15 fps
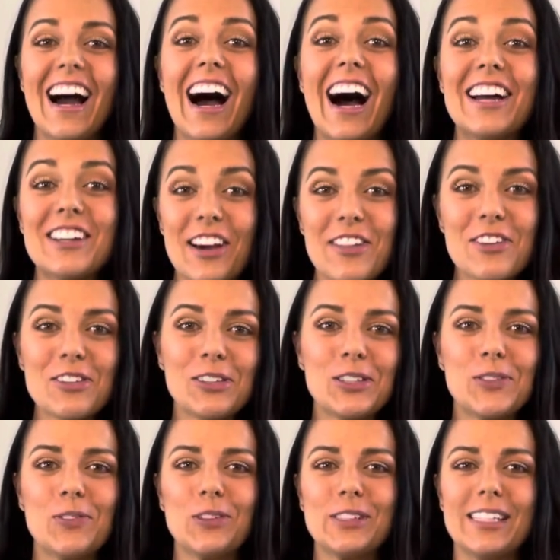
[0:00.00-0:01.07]
Another
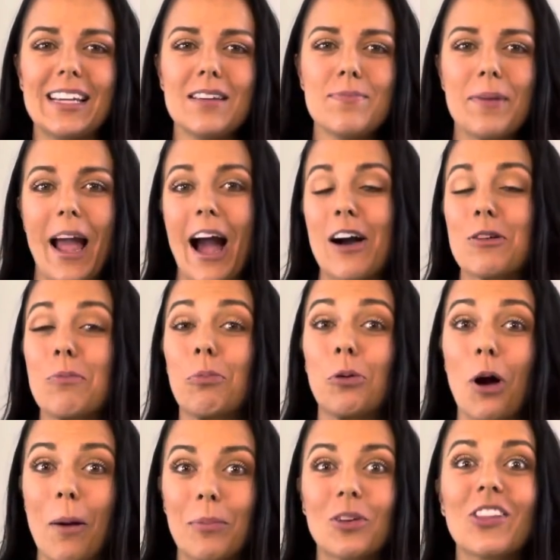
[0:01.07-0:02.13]
useful tip, how to
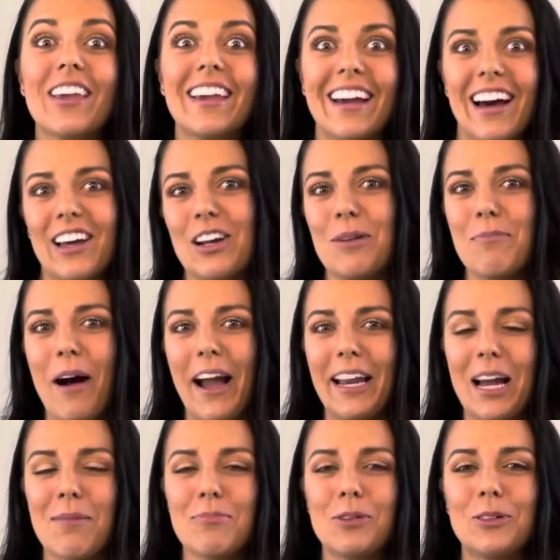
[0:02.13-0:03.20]
properly cut a
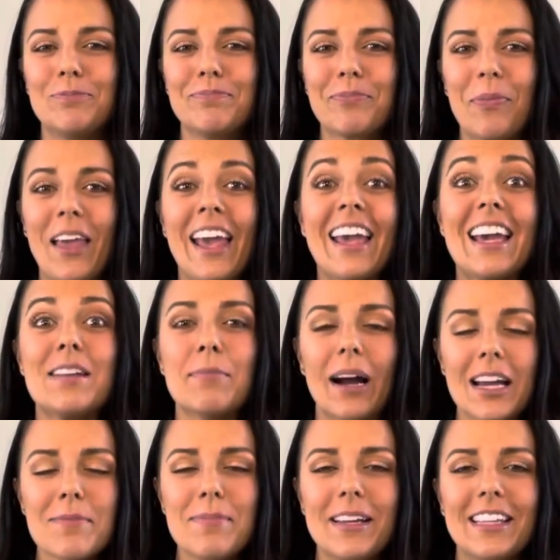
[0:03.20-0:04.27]
pineapple. In
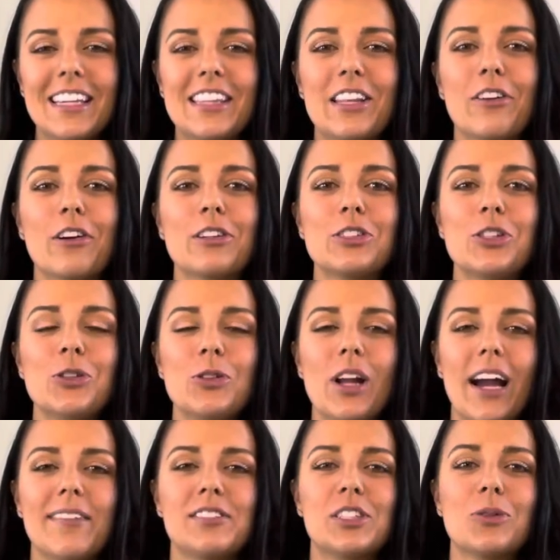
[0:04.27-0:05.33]
my opinion, there are two
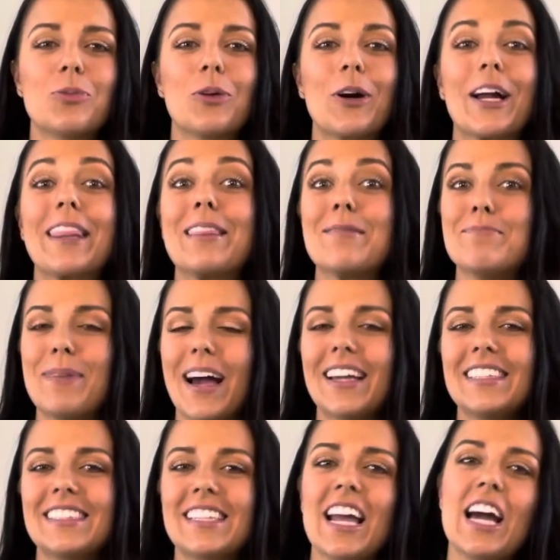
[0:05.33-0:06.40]
knives that work the
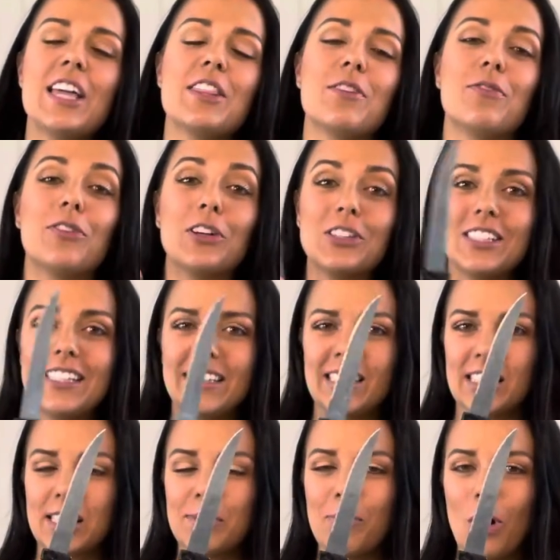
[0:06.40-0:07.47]
best. The first is a
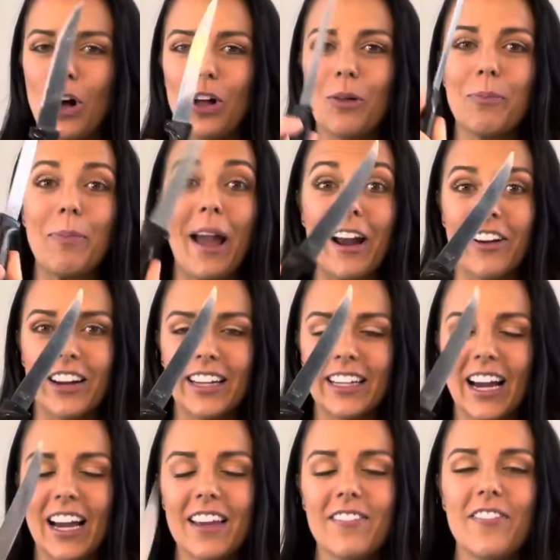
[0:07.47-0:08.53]
small paring
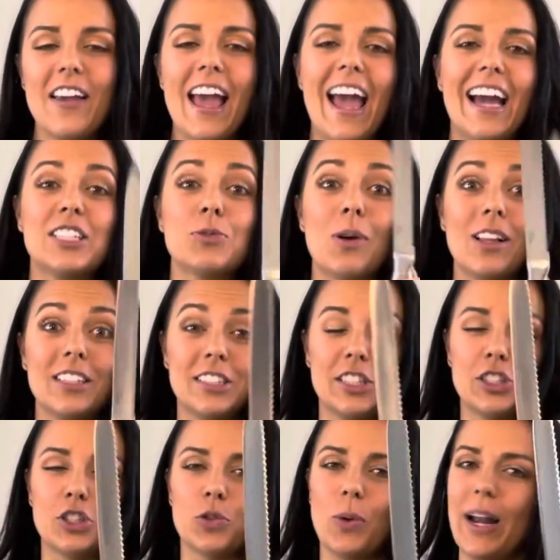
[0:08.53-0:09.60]
knife, as well as a
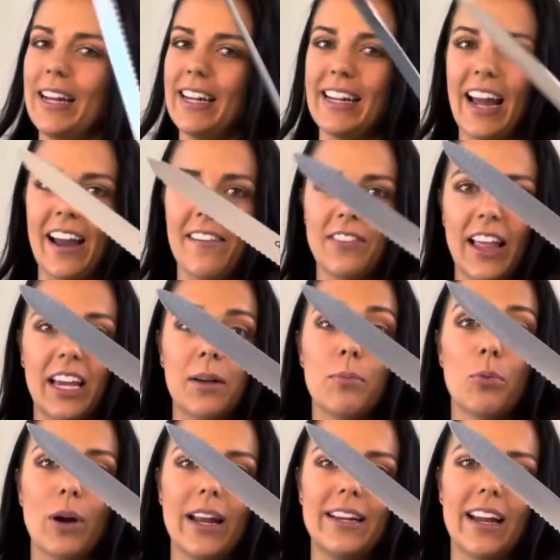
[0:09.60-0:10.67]
serrated knife, like a
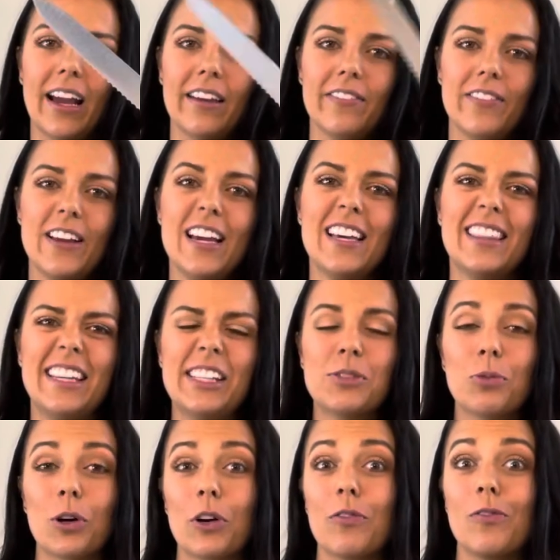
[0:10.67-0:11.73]
bread knife. These
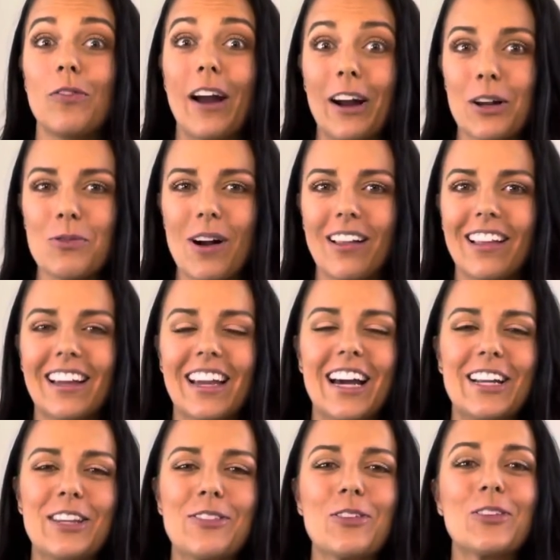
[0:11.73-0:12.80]
work very well at
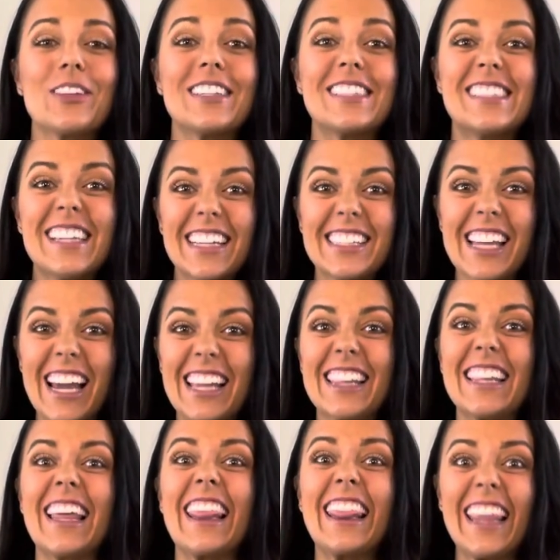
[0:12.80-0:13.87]
cutting through the
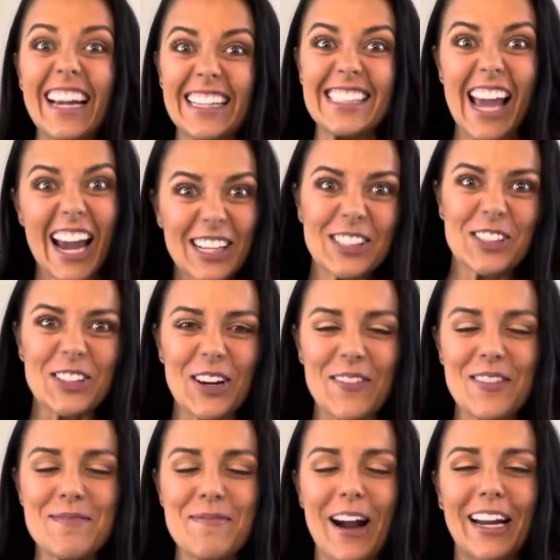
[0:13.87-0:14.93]
thick texture of
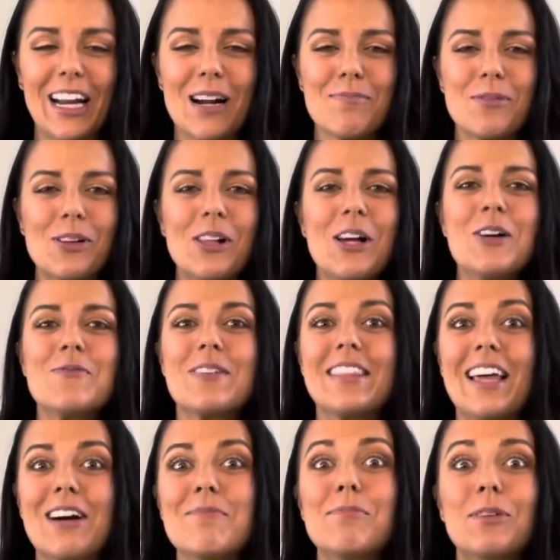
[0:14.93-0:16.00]
the pineapple
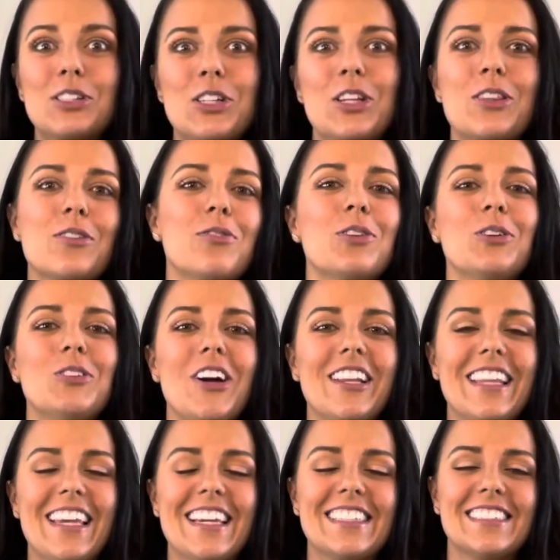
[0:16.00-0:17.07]
without mushing the fruit on
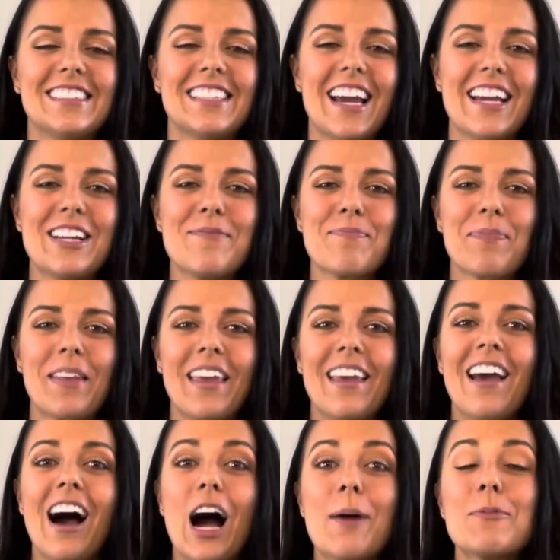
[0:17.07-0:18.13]
the inside.
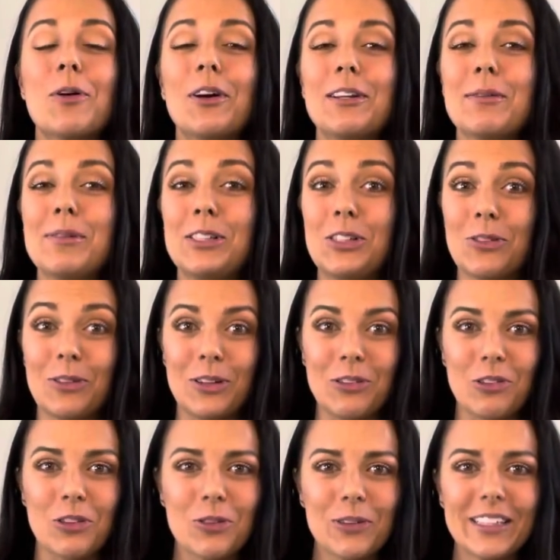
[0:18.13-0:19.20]
I'm going to be showing you
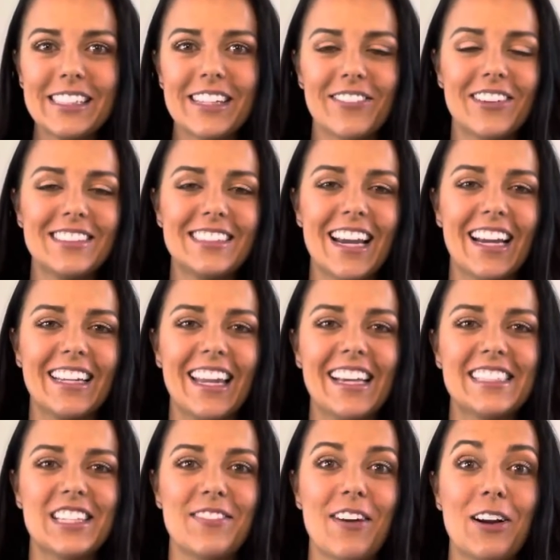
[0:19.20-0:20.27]
3 different
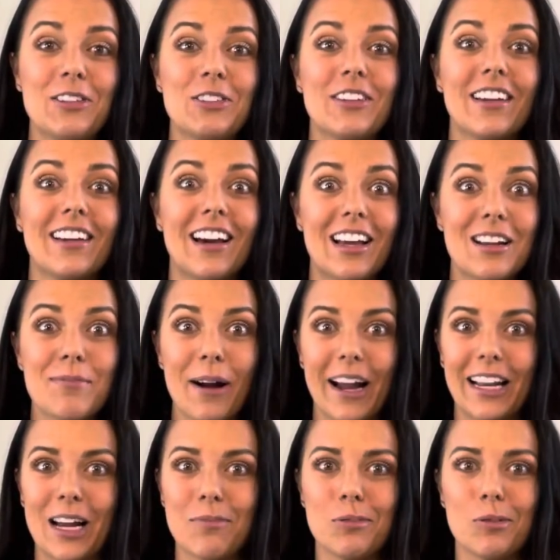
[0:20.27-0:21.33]
techniques of how you can cut a
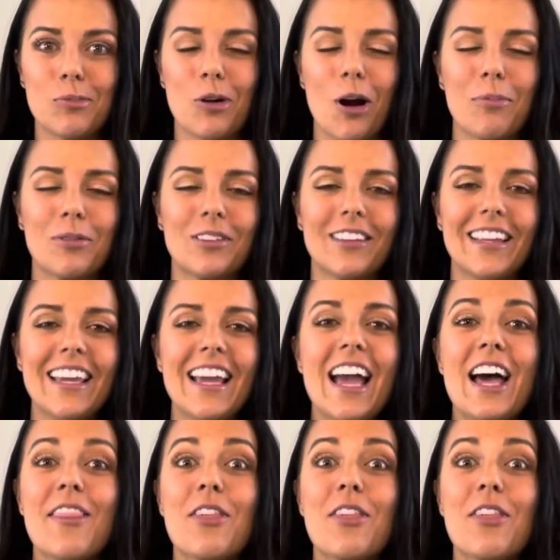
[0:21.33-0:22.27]
pineapple properly.